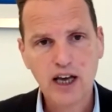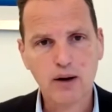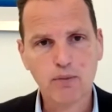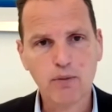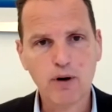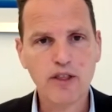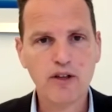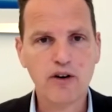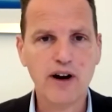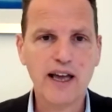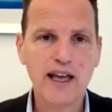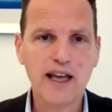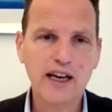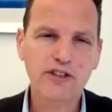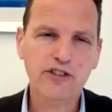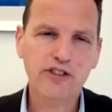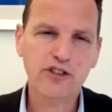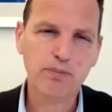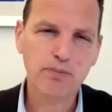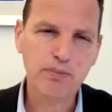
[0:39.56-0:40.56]
and whether any
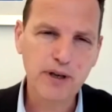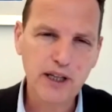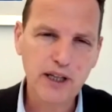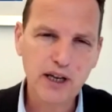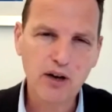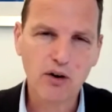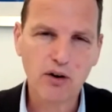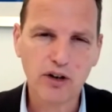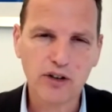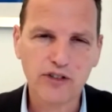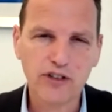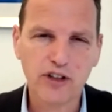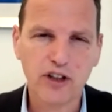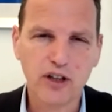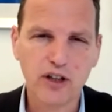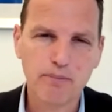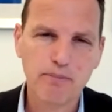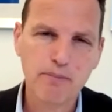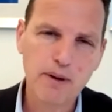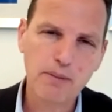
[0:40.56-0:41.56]
superiority
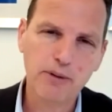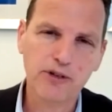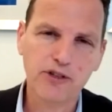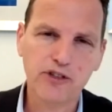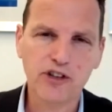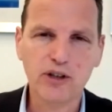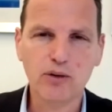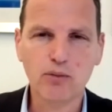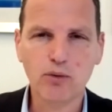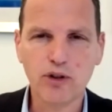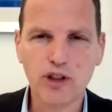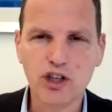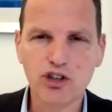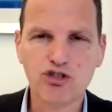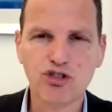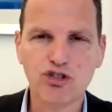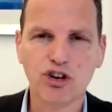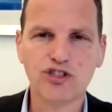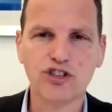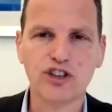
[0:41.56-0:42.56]
that may be seen with these
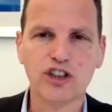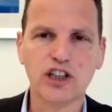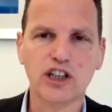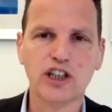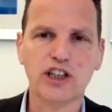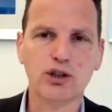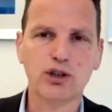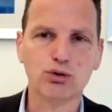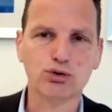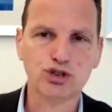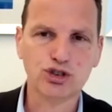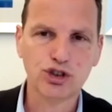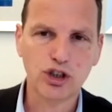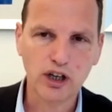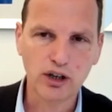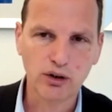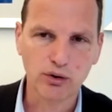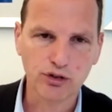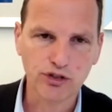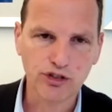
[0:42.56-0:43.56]
drugs in clinical
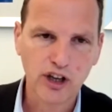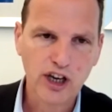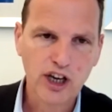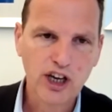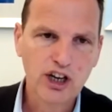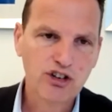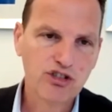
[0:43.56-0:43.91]
trials